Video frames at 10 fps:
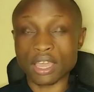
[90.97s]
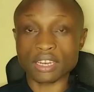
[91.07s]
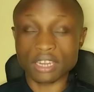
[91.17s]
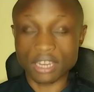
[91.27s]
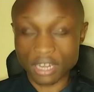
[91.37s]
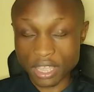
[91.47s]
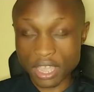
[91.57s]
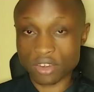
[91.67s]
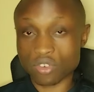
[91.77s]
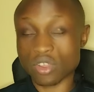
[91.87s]
in
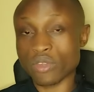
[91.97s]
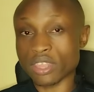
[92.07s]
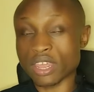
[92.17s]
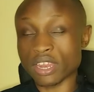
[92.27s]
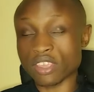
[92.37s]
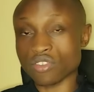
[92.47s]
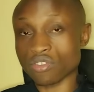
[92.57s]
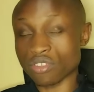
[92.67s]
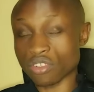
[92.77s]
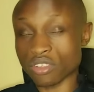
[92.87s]
regard to the way that he is
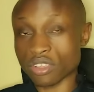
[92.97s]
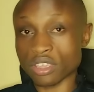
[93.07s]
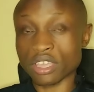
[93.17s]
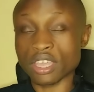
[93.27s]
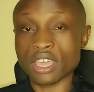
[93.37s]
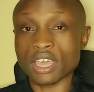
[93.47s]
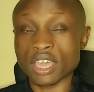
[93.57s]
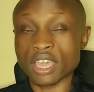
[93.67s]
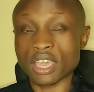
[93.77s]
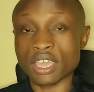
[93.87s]
treating
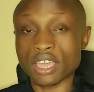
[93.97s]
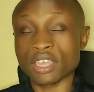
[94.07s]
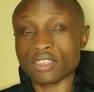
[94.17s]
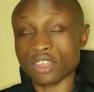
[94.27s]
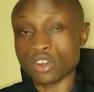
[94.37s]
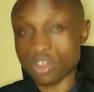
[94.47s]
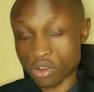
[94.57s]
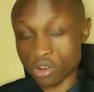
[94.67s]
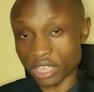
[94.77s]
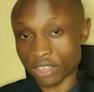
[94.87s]
the
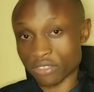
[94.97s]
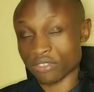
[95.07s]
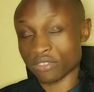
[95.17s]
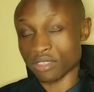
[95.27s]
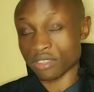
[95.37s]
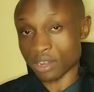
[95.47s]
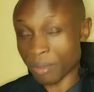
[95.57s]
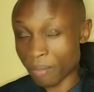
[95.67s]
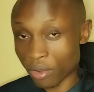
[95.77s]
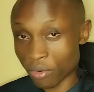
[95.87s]
doctors.
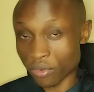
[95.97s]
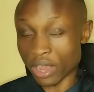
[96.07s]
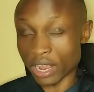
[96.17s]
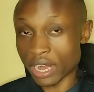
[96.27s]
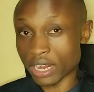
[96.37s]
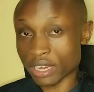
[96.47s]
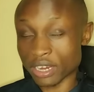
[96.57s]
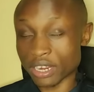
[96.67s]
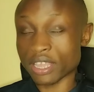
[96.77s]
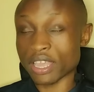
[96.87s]
Remember, we are
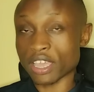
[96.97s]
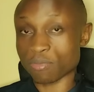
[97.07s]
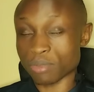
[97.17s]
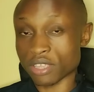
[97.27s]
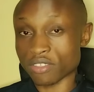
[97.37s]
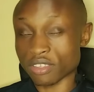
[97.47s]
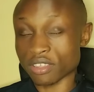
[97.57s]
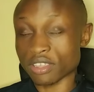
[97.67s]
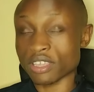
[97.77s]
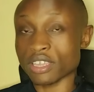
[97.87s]
currently
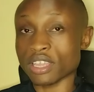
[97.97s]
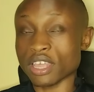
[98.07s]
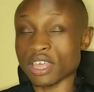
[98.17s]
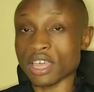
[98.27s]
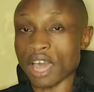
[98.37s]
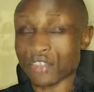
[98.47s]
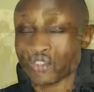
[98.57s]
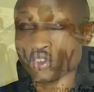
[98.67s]
experiencing a